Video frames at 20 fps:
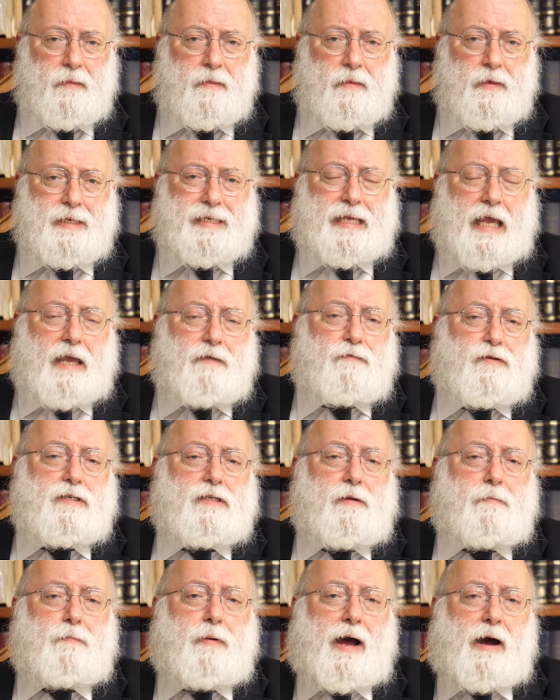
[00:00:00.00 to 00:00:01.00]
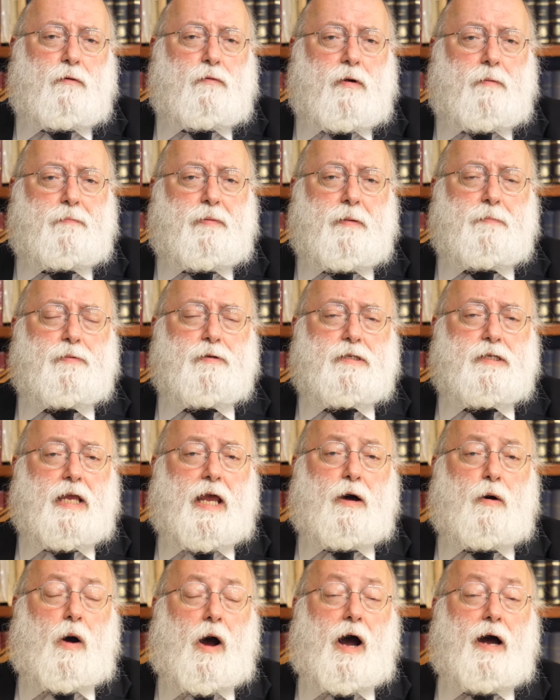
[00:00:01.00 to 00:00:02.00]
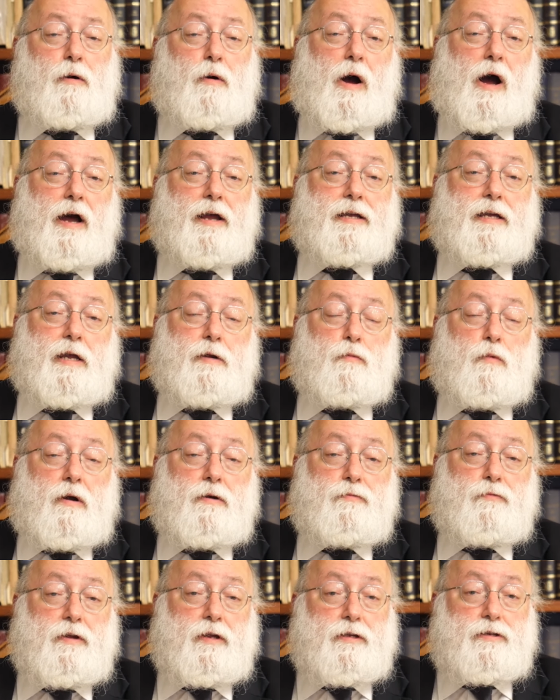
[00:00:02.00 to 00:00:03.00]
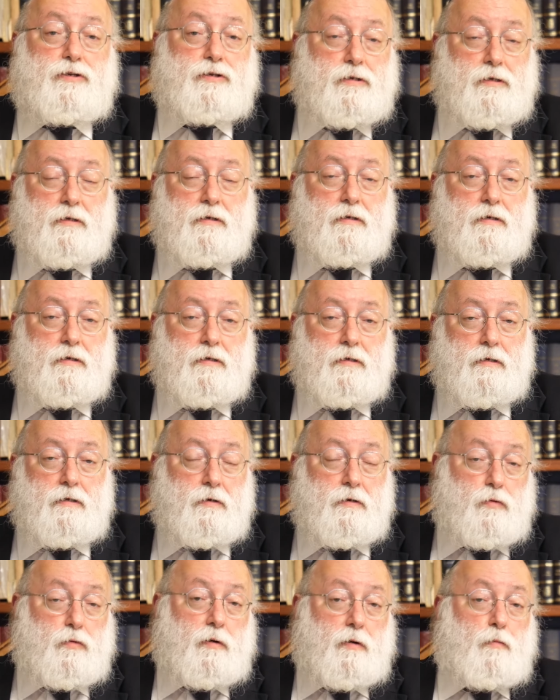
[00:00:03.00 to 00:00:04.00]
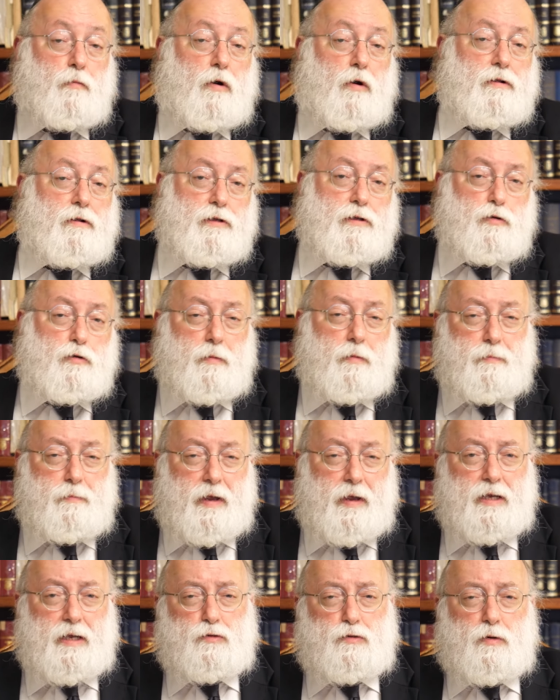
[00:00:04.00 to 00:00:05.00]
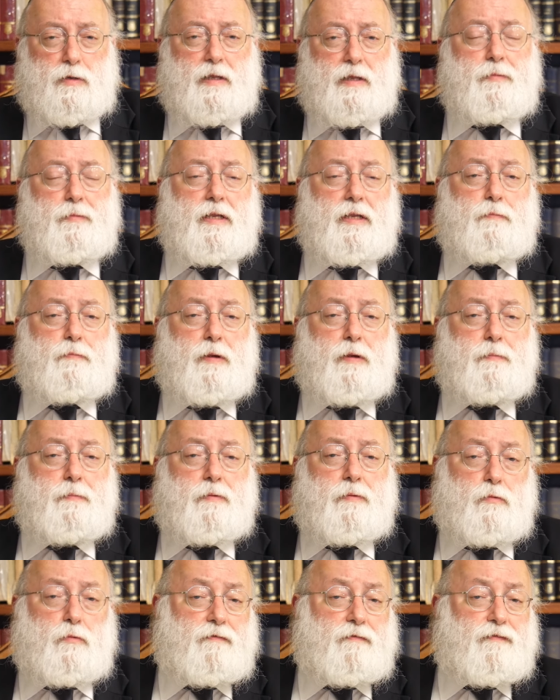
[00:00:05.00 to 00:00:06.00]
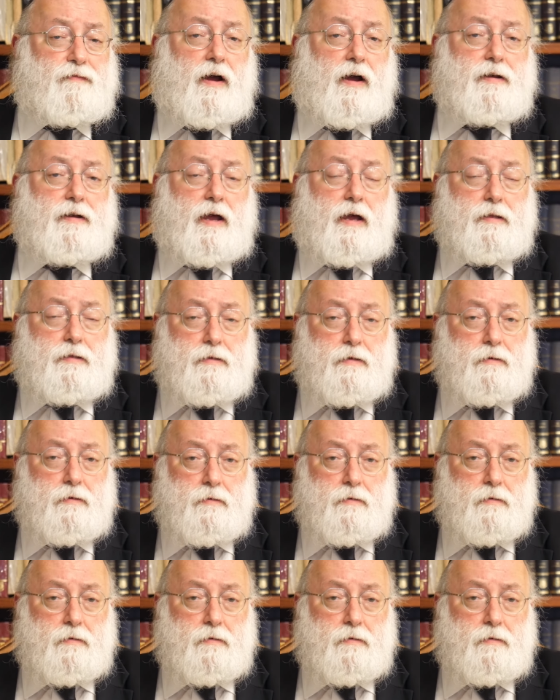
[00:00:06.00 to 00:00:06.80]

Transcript: This gave us the power, and people say, How high can one reach? We're mortal human beings, we're limited people, we're finite.